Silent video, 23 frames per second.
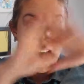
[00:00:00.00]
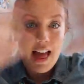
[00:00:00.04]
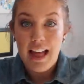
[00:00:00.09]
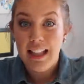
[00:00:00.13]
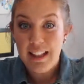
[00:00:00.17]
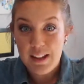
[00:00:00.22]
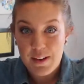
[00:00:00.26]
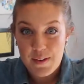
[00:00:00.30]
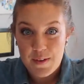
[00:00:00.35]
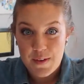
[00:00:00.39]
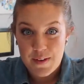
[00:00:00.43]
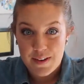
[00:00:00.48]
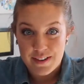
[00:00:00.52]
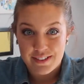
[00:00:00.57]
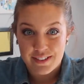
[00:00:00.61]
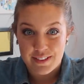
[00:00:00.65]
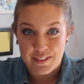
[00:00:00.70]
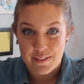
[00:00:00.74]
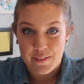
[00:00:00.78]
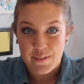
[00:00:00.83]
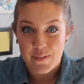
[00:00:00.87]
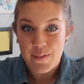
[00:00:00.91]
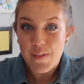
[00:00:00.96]
Hello
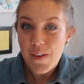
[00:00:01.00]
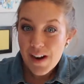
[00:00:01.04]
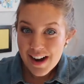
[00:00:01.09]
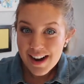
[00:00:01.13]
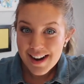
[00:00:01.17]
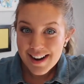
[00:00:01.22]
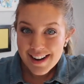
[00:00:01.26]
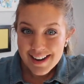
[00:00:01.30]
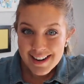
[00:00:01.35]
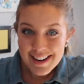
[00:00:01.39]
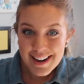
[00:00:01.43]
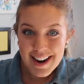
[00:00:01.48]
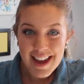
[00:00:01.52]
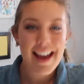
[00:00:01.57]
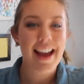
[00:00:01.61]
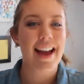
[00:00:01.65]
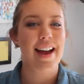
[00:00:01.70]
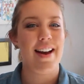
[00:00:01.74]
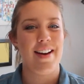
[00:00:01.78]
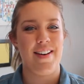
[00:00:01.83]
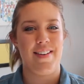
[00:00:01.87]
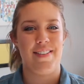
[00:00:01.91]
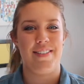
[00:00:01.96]
everyone,
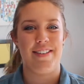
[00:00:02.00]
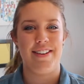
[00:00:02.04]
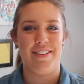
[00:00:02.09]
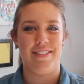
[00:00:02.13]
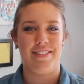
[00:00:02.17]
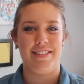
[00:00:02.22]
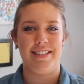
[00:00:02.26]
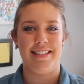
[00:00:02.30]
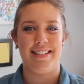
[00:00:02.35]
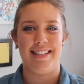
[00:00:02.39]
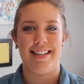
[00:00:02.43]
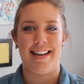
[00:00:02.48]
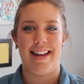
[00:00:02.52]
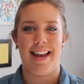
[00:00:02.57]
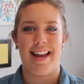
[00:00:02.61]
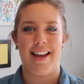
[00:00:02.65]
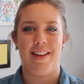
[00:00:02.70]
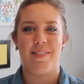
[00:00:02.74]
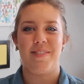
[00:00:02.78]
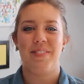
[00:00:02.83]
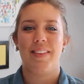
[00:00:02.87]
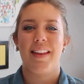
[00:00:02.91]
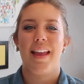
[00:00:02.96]
how are we doing
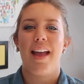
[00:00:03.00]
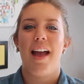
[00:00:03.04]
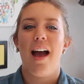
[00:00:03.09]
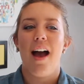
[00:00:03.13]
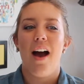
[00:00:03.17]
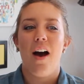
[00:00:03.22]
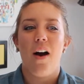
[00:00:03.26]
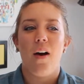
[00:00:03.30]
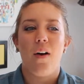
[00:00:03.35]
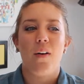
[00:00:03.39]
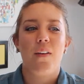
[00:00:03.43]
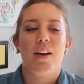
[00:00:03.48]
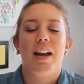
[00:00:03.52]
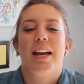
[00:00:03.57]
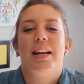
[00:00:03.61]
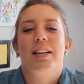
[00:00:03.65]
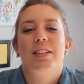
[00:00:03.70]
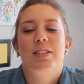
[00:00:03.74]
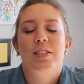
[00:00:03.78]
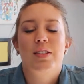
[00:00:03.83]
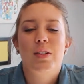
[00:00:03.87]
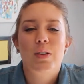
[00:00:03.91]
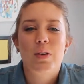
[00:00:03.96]
today?
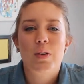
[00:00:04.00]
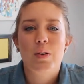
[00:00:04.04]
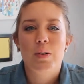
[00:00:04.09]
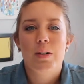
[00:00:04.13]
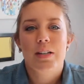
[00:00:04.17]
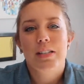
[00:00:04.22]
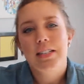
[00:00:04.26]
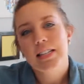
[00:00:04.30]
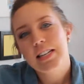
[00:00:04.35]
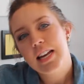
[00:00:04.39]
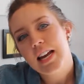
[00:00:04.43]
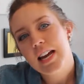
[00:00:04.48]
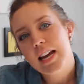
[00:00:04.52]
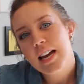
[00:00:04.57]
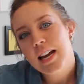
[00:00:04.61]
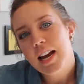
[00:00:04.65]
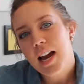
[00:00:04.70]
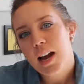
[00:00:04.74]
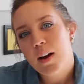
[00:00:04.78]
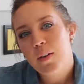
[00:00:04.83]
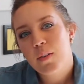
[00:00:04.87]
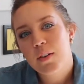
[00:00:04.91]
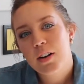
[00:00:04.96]
Okay, so today
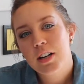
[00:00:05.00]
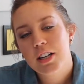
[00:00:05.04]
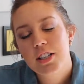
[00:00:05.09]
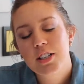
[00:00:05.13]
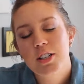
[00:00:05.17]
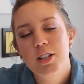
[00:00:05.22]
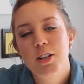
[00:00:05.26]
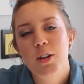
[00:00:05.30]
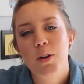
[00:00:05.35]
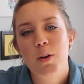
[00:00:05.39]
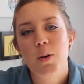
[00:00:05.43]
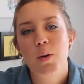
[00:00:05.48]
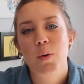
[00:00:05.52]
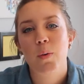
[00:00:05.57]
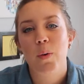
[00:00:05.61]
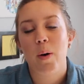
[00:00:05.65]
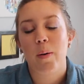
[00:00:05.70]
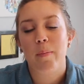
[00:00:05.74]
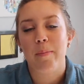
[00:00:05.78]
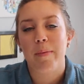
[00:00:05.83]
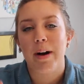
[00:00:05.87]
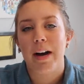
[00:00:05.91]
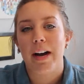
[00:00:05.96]
I wanted to
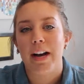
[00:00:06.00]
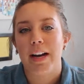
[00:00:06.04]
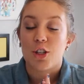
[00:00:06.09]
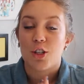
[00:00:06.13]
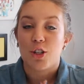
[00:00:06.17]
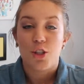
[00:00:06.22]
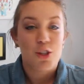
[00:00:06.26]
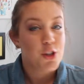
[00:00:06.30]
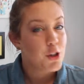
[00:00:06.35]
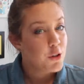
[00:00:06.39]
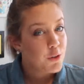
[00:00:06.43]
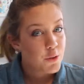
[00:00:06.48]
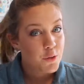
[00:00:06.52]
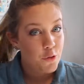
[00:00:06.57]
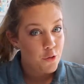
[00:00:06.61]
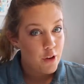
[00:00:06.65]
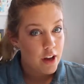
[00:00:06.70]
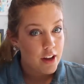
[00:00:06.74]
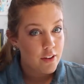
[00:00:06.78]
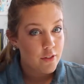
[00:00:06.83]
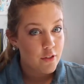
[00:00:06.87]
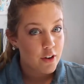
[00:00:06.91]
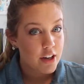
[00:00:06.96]
do my June
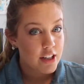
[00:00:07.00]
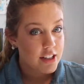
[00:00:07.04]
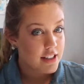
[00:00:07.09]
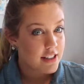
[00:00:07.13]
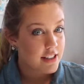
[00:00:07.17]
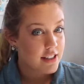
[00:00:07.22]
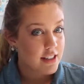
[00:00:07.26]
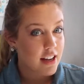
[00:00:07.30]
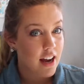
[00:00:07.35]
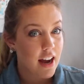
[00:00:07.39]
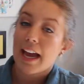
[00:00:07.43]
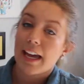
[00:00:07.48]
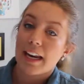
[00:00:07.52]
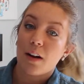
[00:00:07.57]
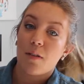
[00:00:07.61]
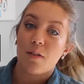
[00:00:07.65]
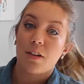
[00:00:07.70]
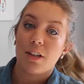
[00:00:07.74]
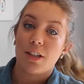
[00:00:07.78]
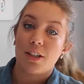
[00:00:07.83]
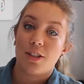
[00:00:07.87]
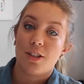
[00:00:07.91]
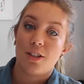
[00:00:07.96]
favorites and I
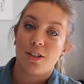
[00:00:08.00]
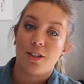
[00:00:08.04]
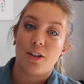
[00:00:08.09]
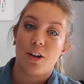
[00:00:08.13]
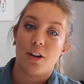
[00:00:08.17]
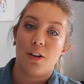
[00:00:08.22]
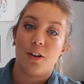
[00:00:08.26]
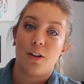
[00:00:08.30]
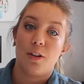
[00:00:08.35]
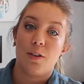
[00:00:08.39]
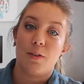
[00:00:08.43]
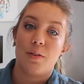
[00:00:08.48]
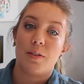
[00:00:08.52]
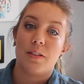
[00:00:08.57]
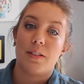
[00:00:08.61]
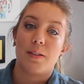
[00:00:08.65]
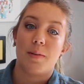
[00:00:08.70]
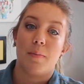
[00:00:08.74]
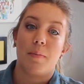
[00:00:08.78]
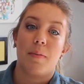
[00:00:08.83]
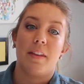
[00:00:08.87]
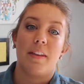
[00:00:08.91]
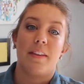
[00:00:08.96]
wanted to show you
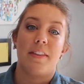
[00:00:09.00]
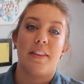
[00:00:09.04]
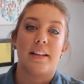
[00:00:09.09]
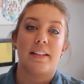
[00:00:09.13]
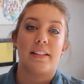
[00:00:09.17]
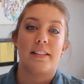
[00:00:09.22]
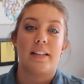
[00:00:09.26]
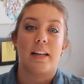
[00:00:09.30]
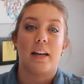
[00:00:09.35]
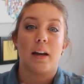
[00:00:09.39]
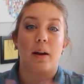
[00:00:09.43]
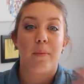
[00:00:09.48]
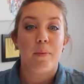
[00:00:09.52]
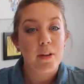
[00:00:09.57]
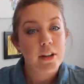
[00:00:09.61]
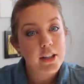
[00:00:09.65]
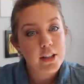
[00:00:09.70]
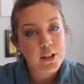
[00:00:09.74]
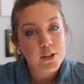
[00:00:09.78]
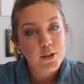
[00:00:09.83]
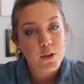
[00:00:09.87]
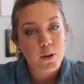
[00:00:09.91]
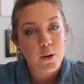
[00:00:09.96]
some of the things that I
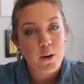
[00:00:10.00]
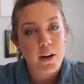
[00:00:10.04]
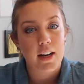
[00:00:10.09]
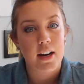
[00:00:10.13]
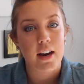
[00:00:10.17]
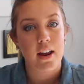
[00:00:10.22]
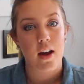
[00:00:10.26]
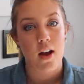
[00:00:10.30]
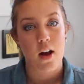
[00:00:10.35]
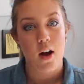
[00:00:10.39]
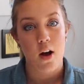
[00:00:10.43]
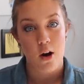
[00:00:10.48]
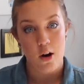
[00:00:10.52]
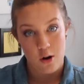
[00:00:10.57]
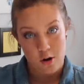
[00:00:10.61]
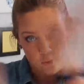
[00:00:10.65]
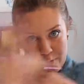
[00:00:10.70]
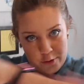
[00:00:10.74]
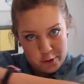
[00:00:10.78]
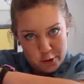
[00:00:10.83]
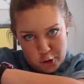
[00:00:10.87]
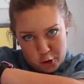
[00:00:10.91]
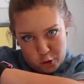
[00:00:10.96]
really enjoyed
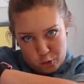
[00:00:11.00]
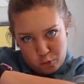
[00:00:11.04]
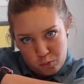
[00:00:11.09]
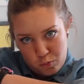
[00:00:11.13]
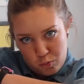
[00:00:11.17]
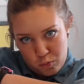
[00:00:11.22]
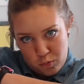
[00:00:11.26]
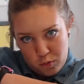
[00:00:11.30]
over June.